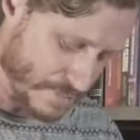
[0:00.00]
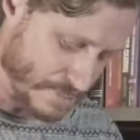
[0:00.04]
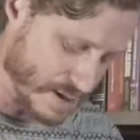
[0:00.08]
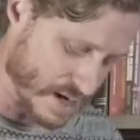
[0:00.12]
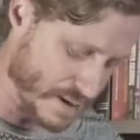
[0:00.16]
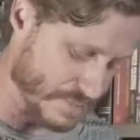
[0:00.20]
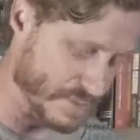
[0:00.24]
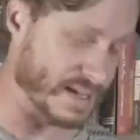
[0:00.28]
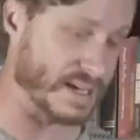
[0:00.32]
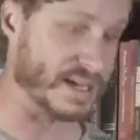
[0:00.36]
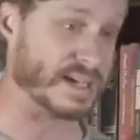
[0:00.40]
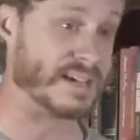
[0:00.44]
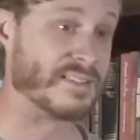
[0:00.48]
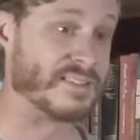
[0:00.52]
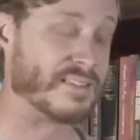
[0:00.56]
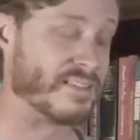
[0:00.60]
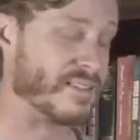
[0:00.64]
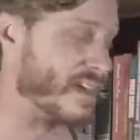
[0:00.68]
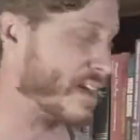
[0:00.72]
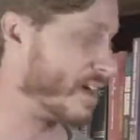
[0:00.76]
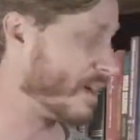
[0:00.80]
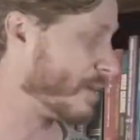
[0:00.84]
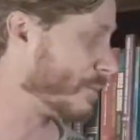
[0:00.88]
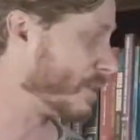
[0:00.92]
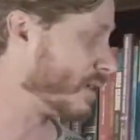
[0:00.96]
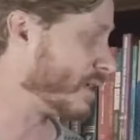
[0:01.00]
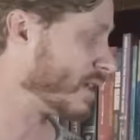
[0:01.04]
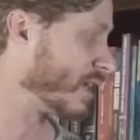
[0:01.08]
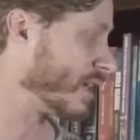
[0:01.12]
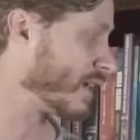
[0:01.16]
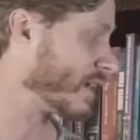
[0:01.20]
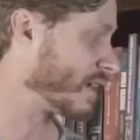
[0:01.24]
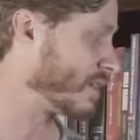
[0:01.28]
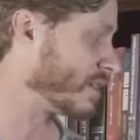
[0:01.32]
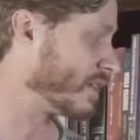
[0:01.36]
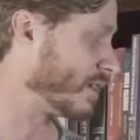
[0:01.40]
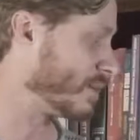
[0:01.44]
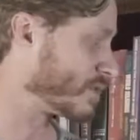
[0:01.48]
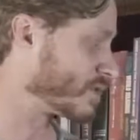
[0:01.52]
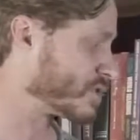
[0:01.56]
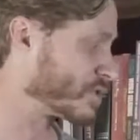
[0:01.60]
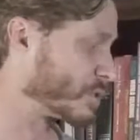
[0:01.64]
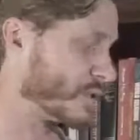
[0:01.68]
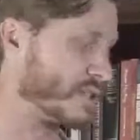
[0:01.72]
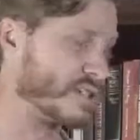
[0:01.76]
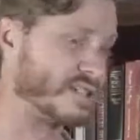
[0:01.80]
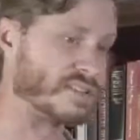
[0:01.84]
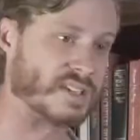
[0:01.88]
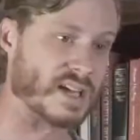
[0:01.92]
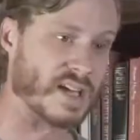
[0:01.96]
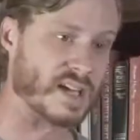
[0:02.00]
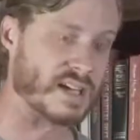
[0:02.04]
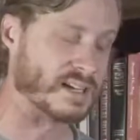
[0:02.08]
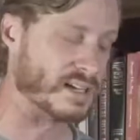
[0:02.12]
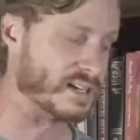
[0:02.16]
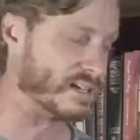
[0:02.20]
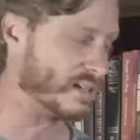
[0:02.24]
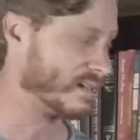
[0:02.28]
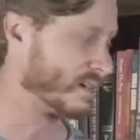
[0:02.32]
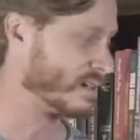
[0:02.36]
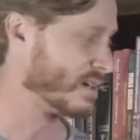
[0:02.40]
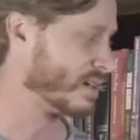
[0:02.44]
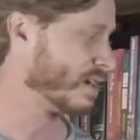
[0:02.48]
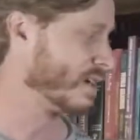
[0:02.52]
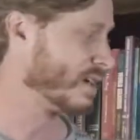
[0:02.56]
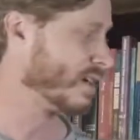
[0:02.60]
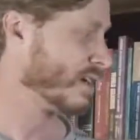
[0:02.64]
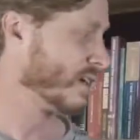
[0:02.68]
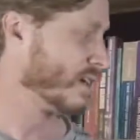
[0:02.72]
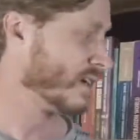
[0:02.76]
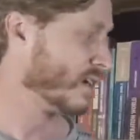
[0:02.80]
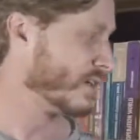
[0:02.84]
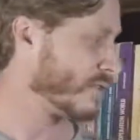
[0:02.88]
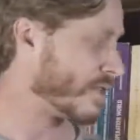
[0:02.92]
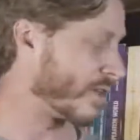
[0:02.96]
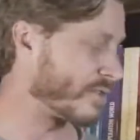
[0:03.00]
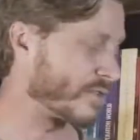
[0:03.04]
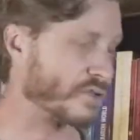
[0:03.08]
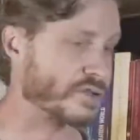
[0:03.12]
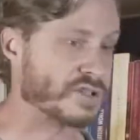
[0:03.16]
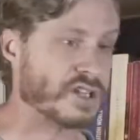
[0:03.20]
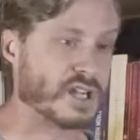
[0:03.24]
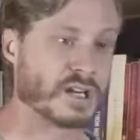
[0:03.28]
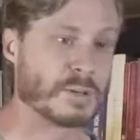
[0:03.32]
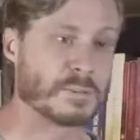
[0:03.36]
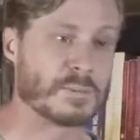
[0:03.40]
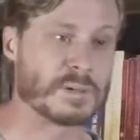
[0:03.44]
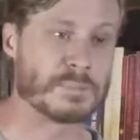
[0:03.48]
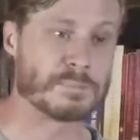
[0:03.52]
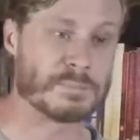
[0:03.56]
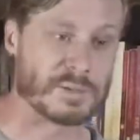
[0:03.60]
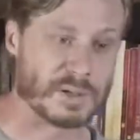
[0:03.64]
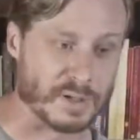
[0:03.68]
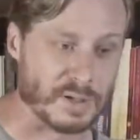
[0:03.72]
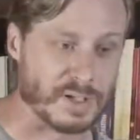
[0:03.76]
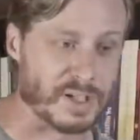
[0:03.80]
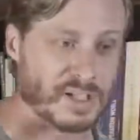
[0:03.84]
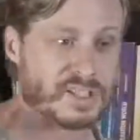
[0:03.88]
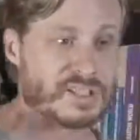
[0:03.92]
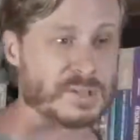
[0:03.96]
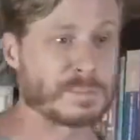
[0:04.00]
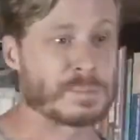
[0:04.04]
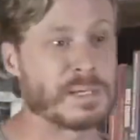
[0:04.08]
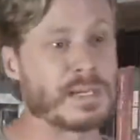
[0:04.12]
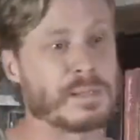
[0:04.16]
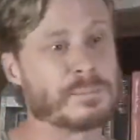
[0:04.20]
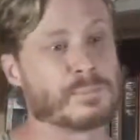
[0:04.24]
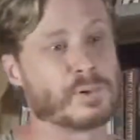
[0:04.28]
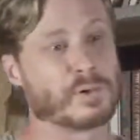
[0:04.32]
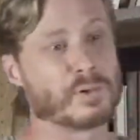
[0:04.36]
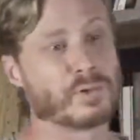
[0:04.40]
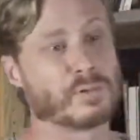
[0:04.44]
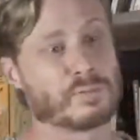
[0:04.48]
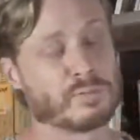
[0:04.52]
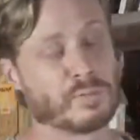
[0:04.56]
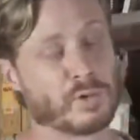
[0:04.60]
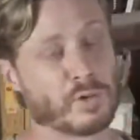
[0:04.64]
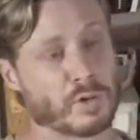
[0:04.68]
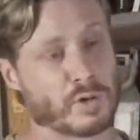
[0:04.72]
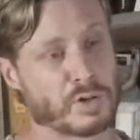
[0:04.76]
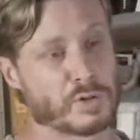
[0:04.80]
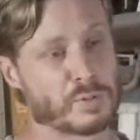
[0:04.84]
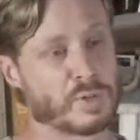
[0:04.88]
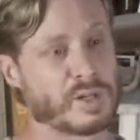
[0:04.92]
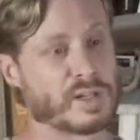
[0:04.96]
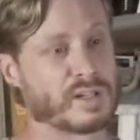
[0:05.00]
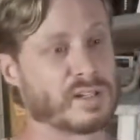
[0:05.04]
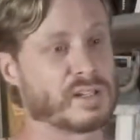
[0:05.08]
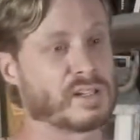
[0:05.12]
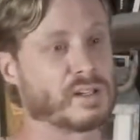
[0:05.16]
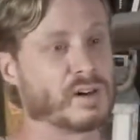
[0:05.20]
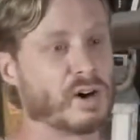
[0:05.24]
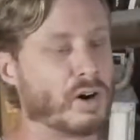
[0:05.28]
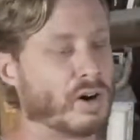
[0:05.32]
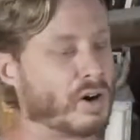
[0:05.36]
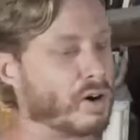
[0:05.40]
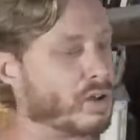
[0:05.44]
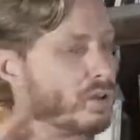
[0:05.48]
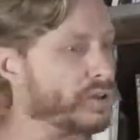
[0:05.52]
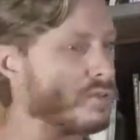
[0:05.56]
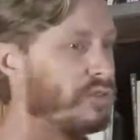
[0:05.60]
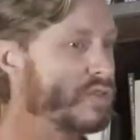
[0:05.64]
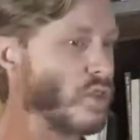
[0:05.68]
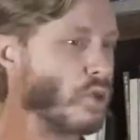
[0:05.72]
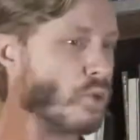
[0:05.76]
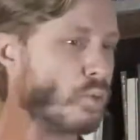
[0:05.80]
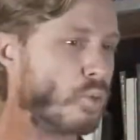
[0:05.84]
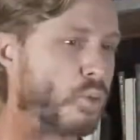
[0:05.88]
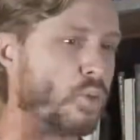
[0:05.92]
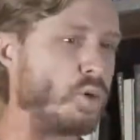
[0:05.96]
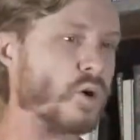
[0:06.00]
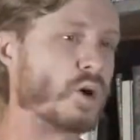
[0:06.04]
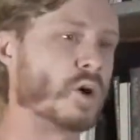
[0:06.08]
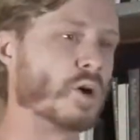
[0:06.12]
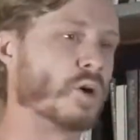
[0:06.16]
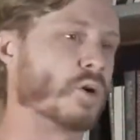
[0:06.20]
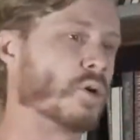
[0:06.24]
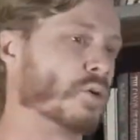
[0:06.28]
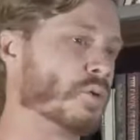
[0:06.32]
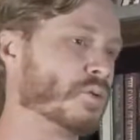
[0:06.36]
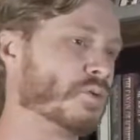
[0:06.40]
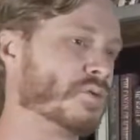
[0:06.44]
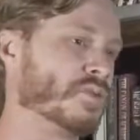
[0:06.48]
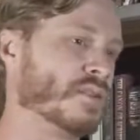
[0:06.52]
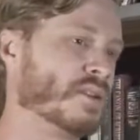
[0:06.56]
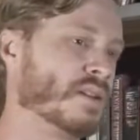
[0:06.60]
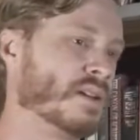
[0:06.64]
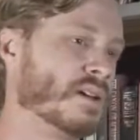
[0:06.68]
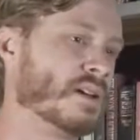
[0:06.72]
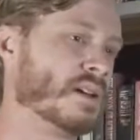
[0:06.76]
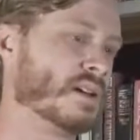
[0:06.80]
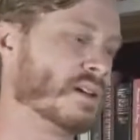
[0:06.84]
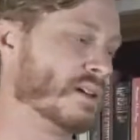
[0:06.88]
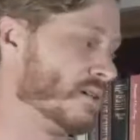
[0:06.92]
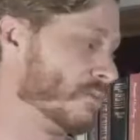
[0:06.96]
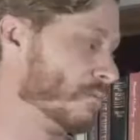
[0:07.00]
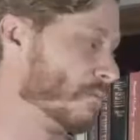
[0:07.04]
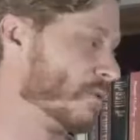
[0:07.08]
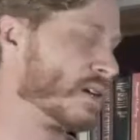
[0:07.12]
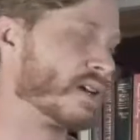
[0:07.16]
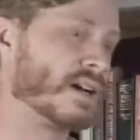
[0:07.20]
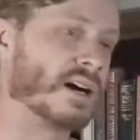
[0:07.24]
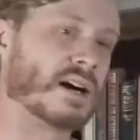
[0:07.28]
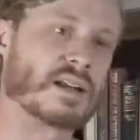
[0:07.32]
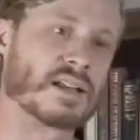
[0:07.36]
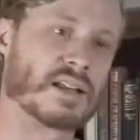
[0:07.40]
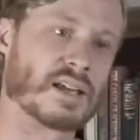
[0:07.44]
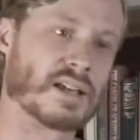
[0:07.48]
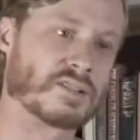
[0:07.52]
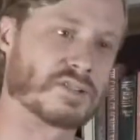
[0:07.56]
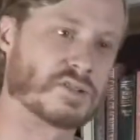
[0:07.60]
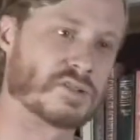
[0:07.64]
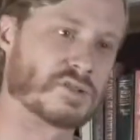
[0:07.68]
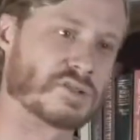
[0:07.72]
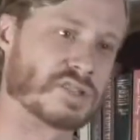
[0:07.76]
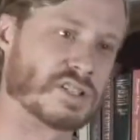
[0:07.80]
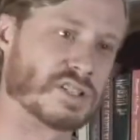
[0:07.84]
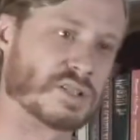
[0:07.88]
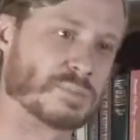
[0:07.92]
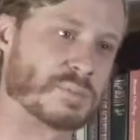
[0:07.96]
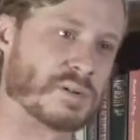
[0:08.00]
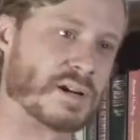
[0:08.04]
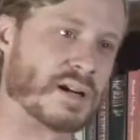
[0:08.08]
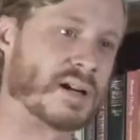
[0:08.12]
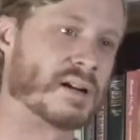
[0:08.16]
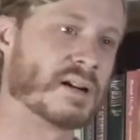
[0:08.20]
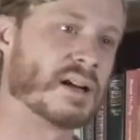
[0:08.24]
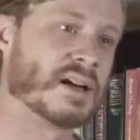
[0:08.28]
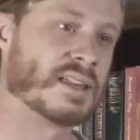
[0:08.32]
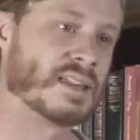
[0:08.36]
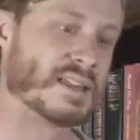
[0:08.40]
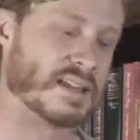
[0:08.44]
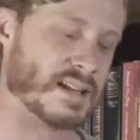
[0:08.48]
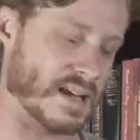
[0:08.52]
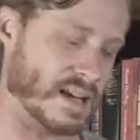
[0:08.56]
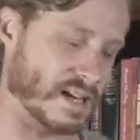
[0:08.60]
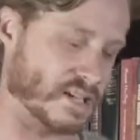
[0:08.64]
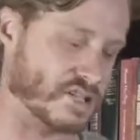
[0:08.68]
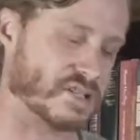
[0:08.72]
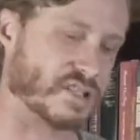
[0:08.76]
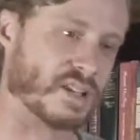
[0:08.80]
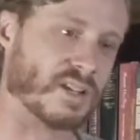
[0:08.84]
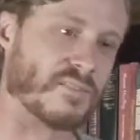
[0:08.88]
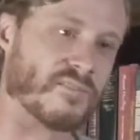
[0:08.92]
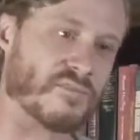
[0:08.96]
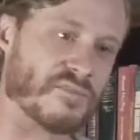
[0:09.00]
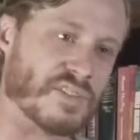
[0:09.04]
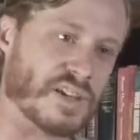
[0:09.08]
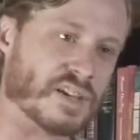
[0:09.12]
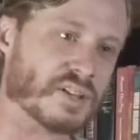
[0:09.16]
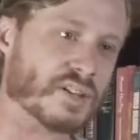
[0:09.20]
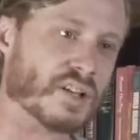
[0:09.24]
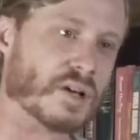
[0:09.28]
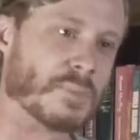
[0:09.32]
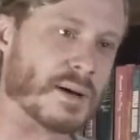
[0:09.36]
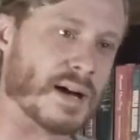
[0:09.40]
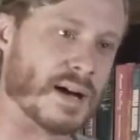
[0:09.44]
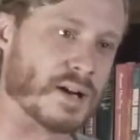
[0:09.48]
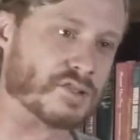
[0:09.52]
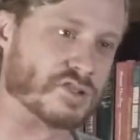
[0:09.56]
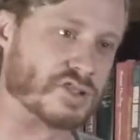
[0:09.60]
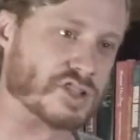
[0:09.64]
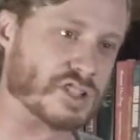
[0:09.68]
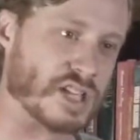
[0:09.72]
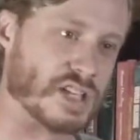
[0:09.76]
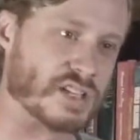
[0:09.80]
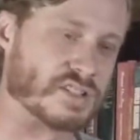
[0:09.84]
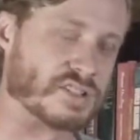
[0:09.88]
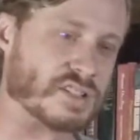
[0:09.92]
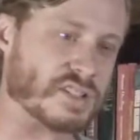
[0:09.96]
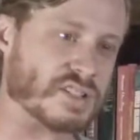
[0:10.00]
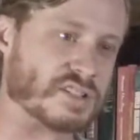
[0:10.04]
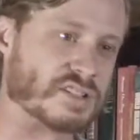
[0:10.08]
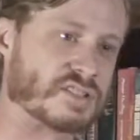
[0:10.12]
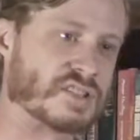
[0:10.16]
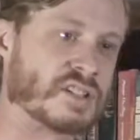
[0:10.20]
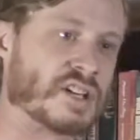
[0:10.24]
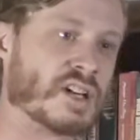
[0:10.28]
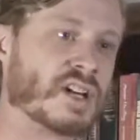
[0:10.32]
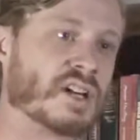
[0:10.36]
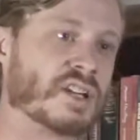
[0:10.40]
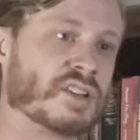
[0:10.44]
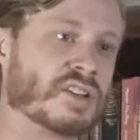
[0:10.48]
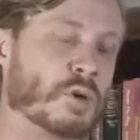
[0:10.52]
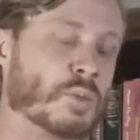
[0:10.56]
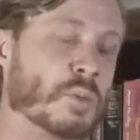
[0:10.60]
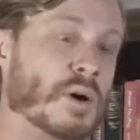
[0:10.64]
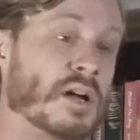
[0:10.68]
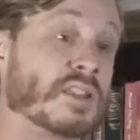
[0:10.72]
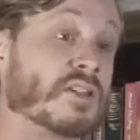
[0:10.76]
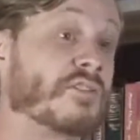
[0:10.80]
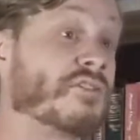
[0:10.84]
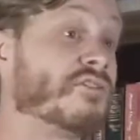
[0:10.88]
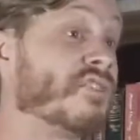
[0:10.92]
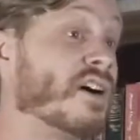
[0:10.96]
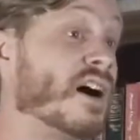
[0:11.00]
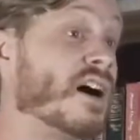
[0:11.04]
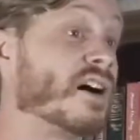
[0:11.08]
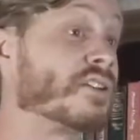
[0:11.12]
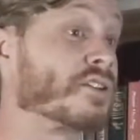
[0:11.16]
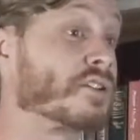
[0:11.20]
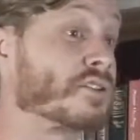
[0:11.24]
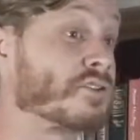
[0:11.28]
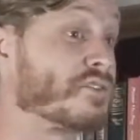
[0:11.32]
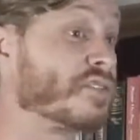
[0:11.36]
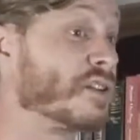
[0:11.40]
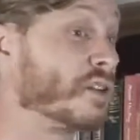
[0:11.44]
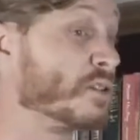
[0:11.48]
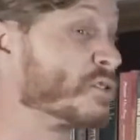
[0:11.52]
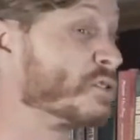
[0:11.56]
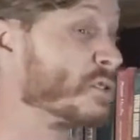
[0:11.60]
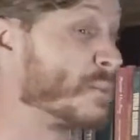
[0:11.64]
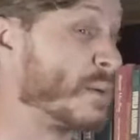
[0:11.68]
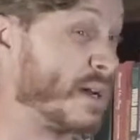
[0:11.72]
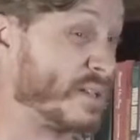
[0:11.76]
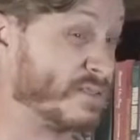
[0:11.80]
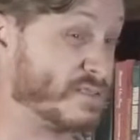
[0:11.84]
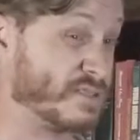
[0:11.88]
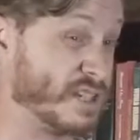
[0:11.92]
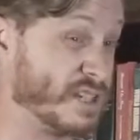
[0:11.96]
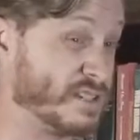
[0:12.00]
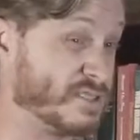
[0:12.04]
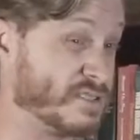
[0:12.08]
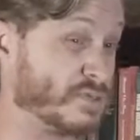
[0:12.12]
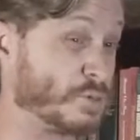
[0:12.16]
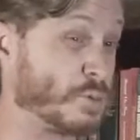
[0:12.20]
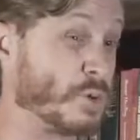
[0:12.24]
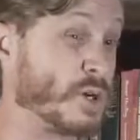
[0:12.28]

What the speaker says: may be in them and I in them. So he's saying that there's going to be billions of people, Lord willing, all over the world, when God answers this prayer, that actually feel about Jesus the way the Father feels about Jesus.